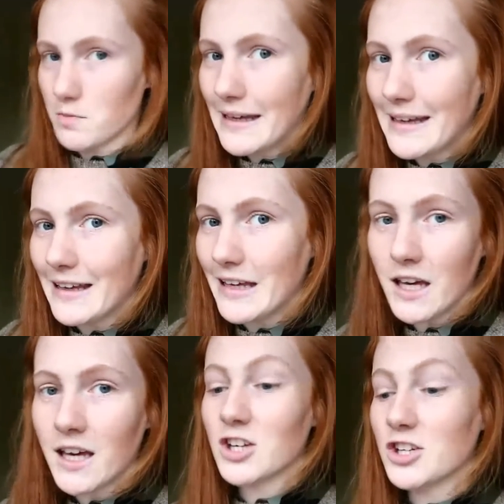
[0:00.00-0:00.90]
her
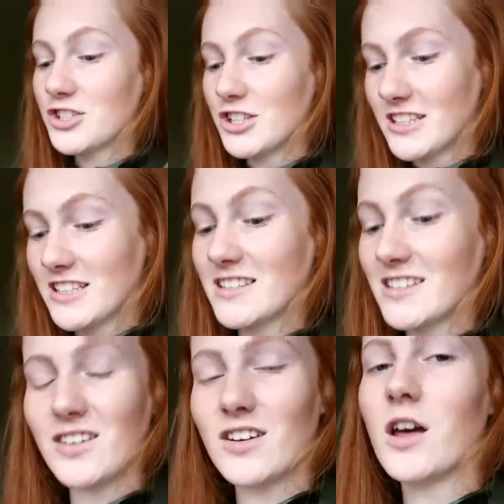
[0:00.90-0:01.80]
pee, because she
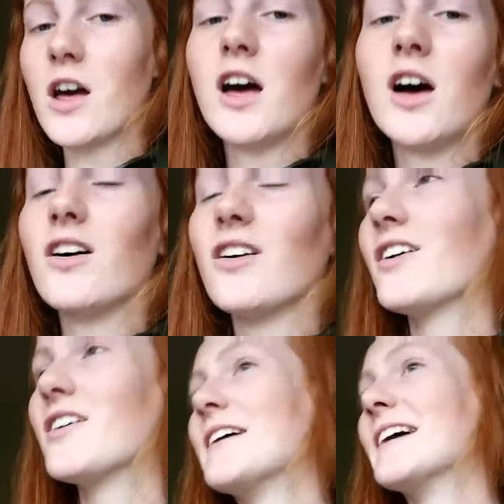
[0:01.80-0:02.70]
just,
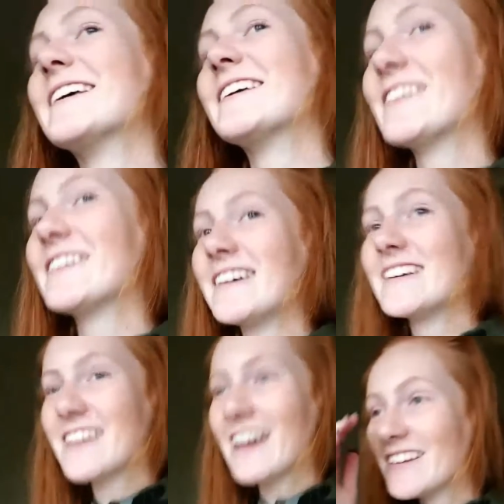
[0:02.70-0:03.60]
oh my
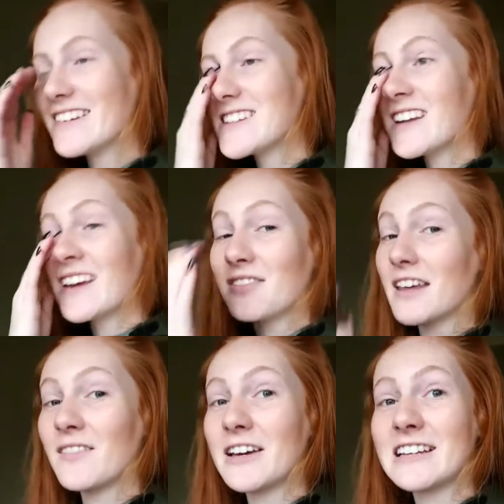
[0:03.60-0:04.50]
goodness, if
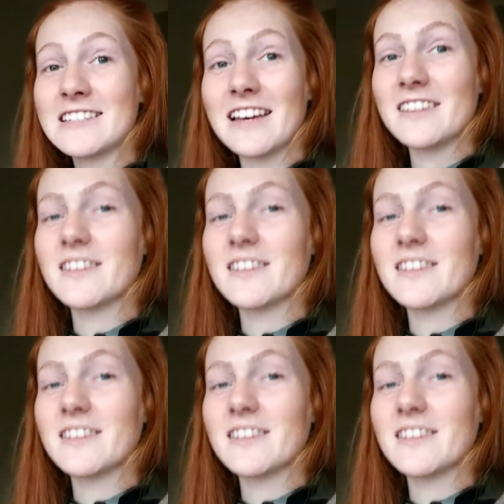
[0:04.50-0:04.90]
that makes